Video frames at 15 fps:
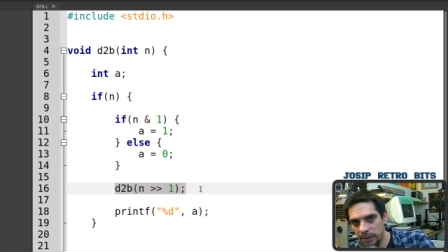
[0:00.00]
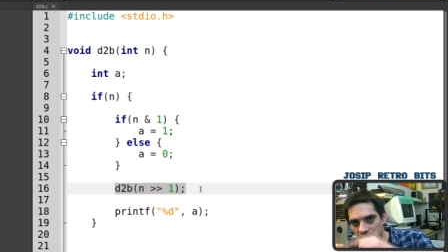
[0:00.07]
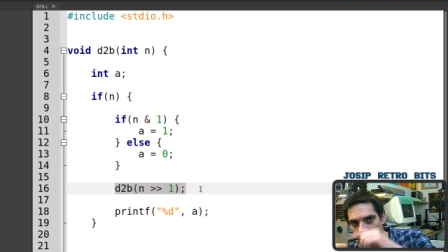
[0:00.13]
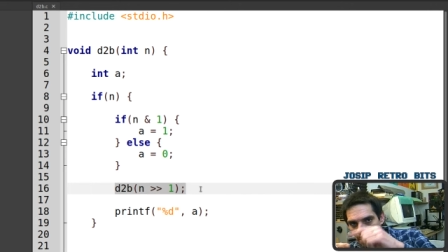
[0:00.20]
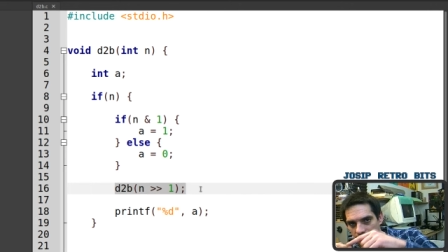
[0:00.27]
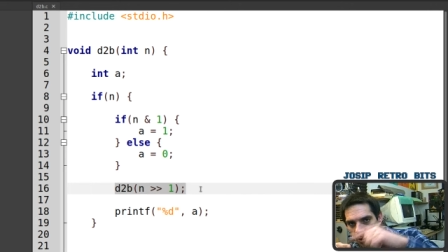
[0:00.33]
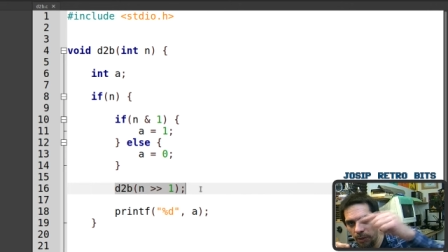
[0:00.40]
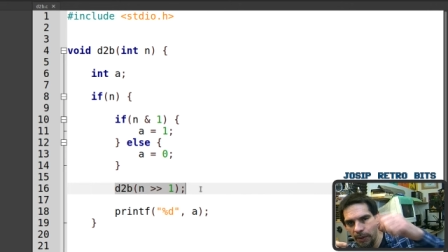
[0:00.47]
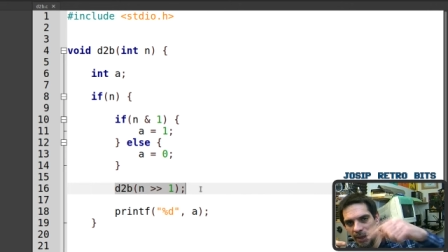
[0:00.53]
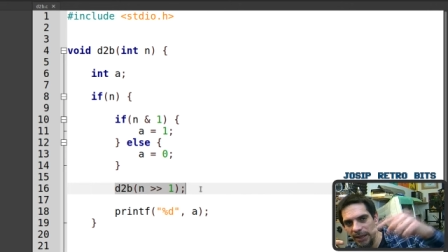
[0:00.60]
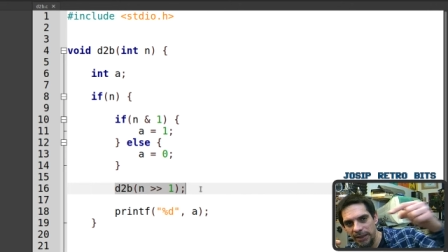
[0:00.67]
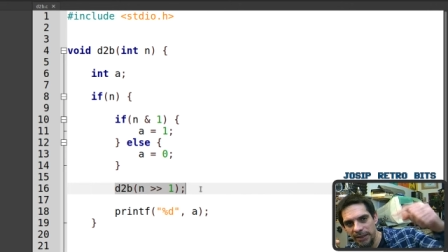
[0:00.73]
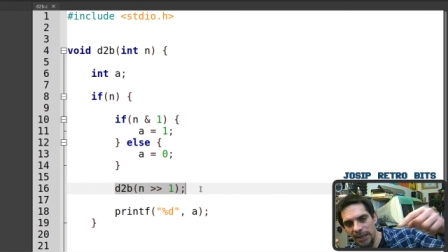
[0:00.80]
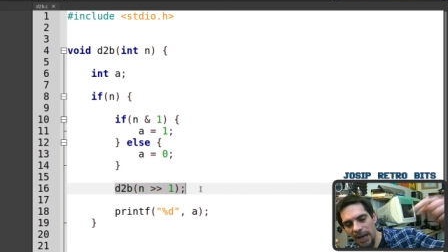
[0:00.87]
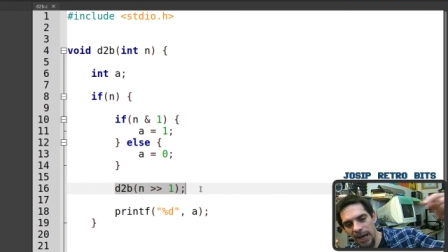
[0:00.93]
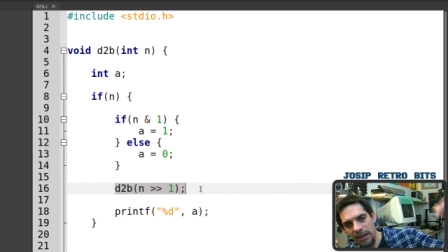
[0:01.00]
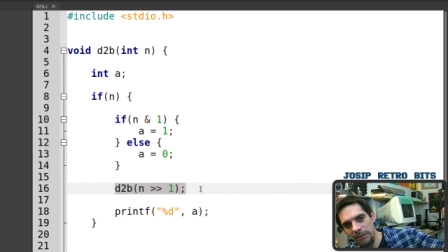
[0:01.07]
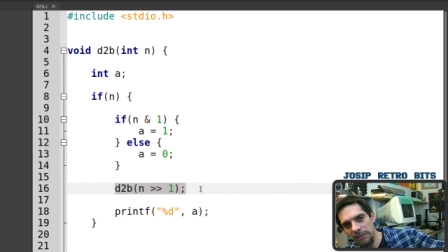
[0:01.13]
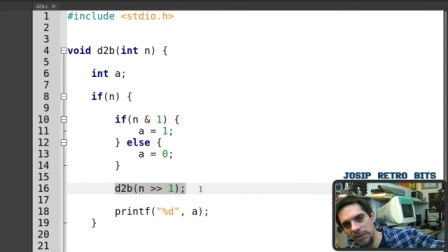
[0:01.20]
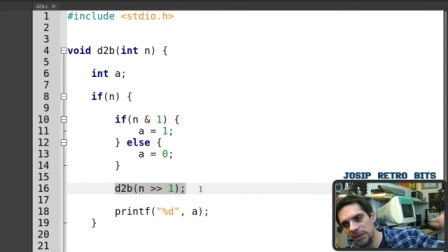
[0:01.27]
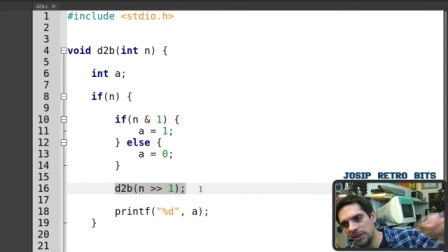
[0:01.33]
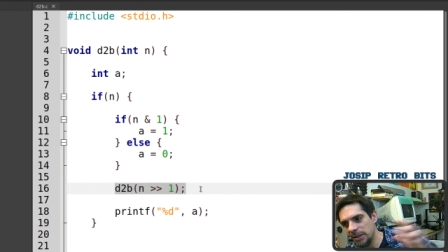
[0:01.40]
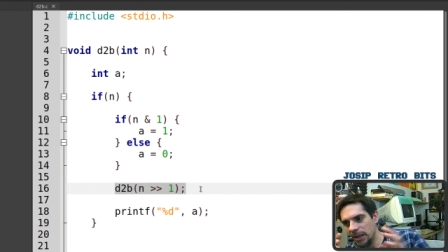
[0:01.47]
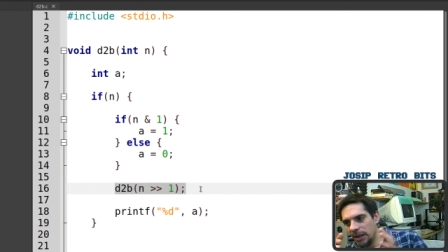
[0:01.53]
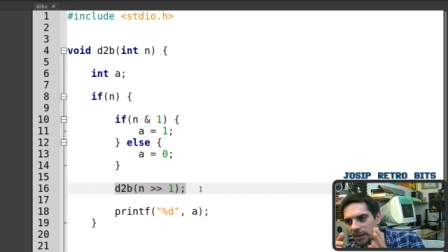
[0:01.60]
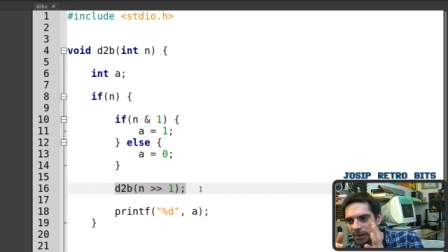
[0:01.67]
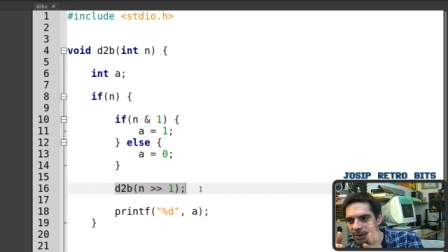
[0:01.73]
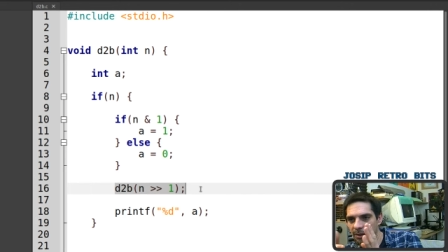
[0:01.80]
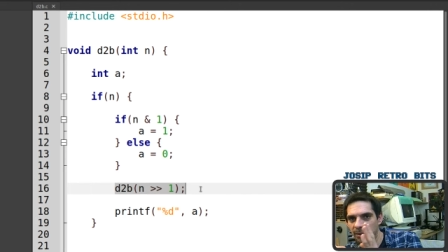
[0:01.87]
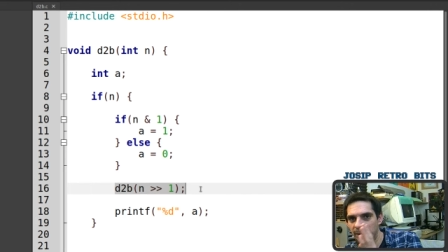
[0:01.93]
so many times
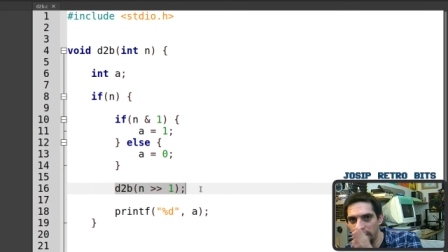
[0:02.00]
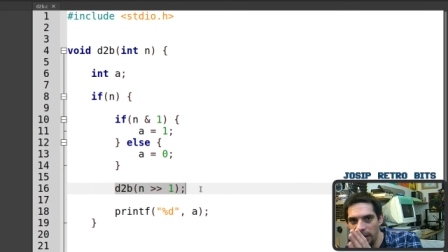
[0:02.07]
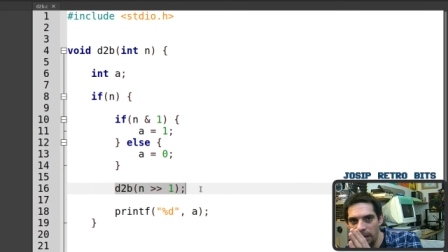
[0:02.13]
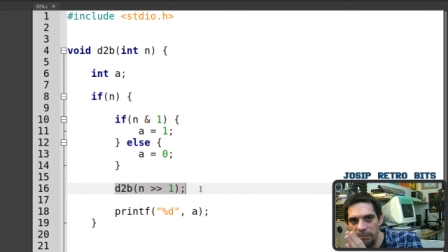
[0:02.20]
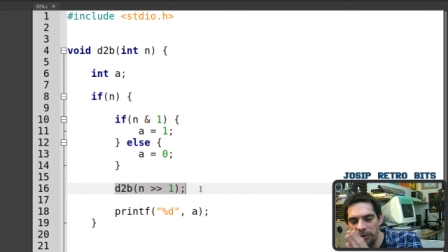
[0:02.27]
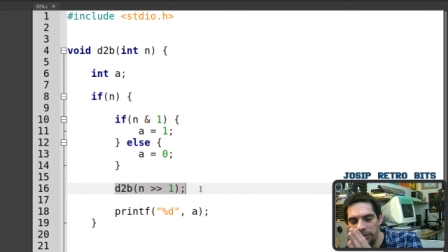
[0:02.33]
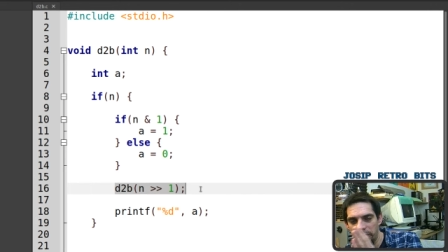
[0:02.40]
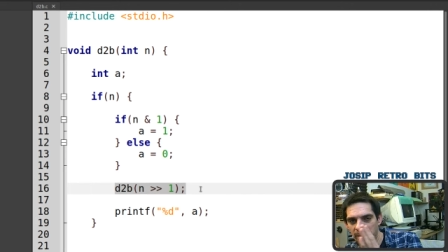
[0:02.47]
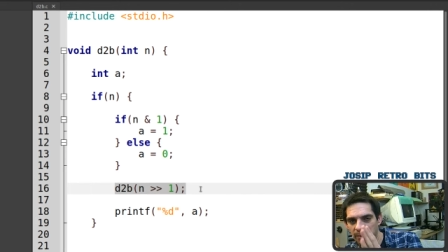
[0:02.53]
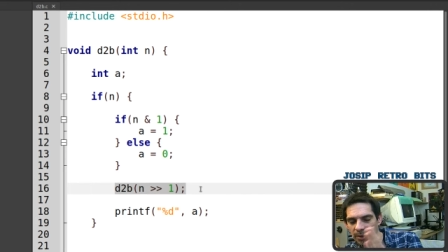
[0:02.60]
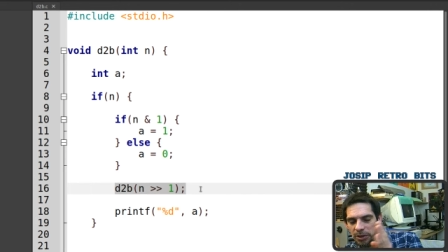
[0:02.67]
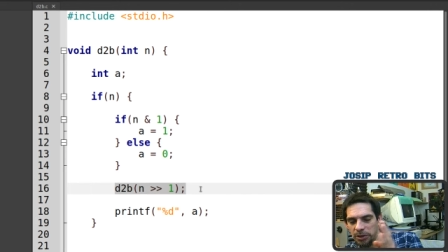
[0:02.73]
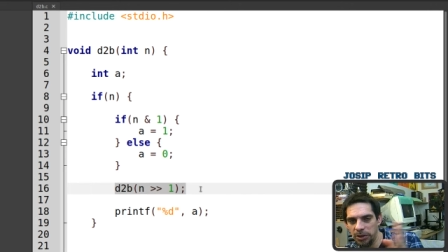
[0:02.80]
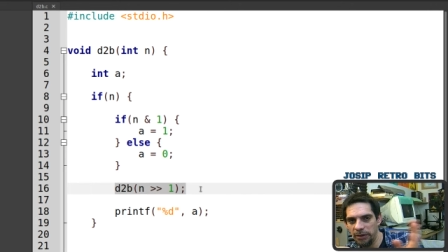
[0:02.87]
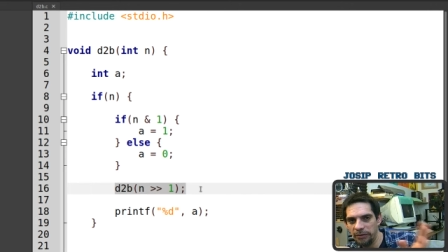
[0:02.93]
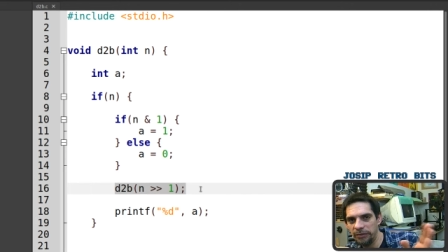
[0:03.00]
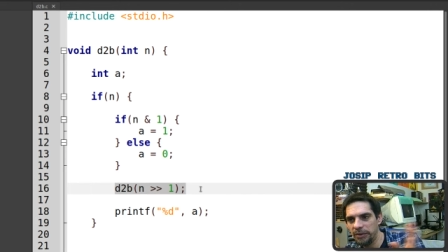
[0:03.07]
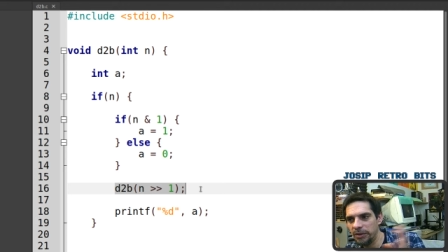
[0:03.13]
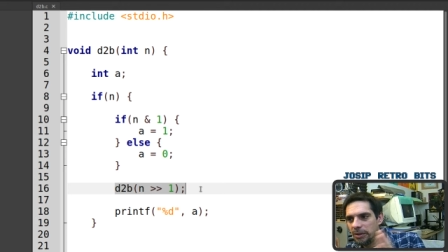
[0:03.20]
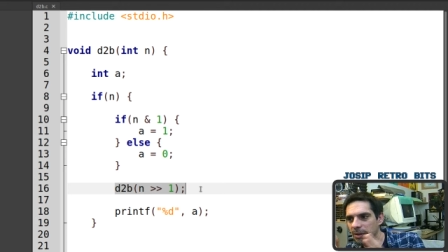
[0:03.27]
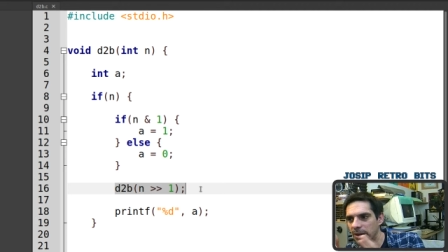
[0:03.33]
and the number will be shifted